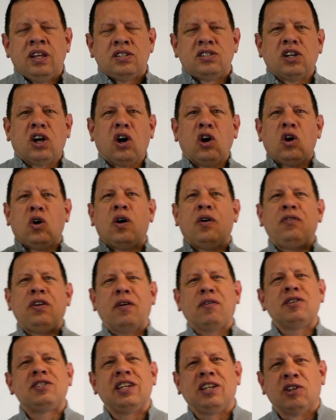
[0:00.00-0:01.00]
So, have you
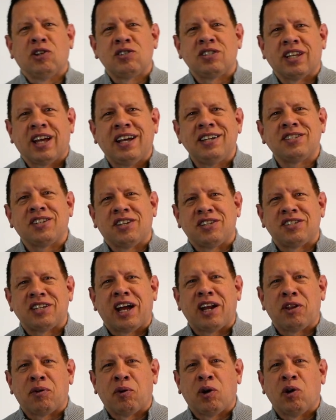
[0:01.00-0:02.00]
ever seen those signs on the
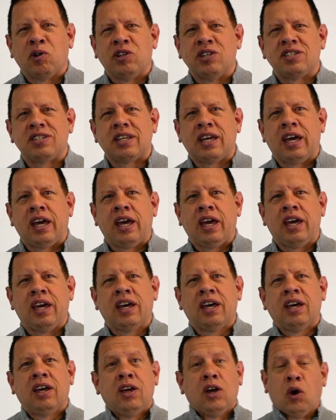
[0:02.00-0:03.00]
side of the road that say,
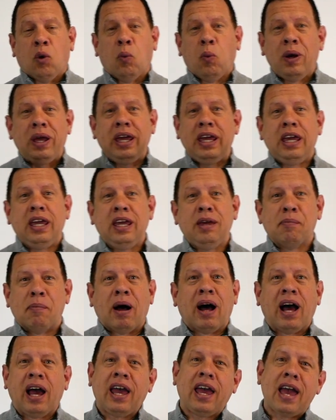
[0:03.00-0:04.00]
We
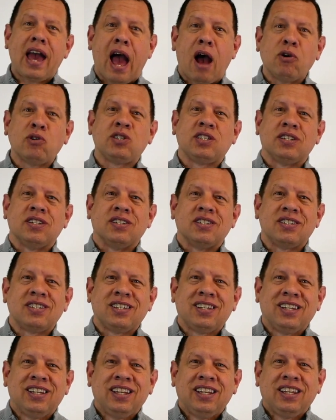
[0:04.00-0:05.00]
buy
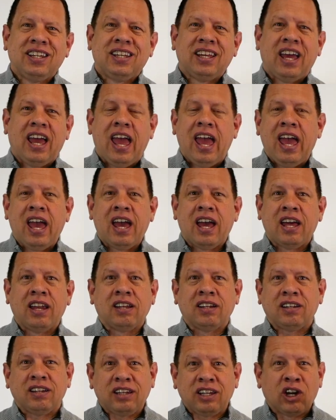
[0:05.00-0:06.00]
houses?
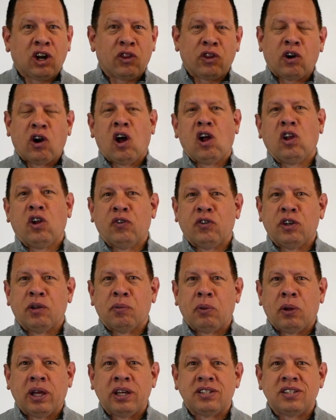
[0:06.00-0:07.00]
And, you know, they're all over the
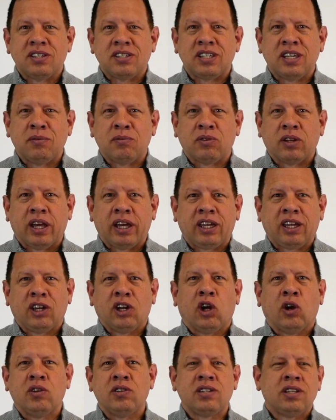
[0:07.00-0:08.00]
place, it seems like. You
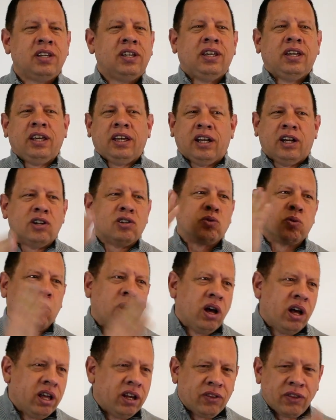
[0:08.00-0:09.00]
know, it's here's
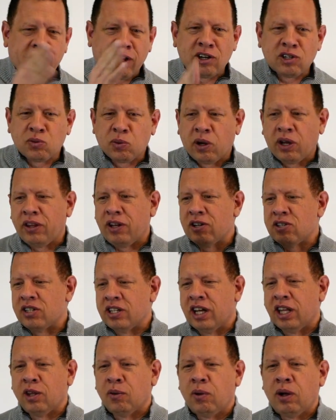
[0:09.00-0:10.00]
one, there's one, there's
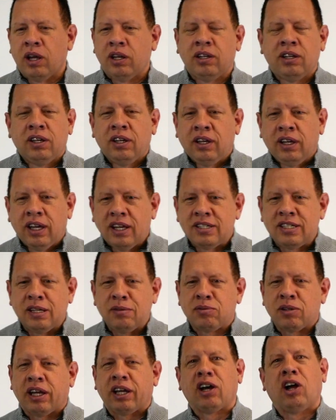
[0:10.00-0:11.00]
another one. It
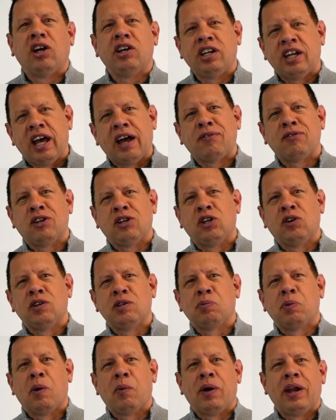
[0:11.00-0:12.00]
seems like all you'd have to do is
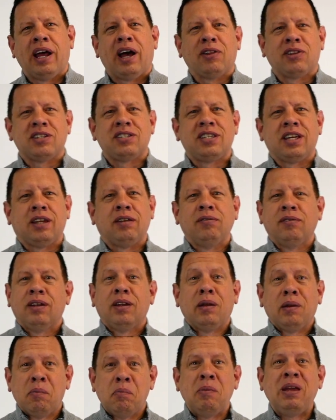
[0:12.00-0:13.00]
put one out that said,
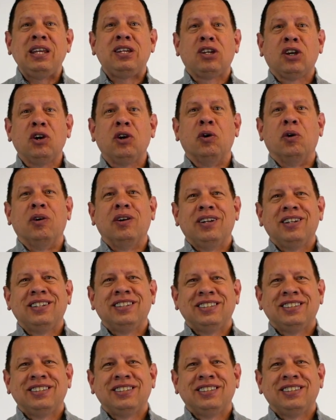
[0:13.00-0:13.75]
Me too.